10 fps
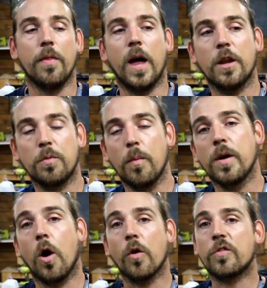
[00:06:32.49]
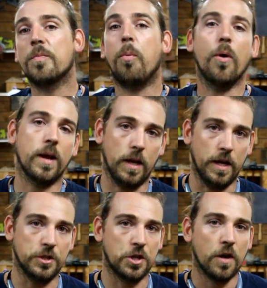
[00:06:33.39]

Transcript: that is what we call spoilage.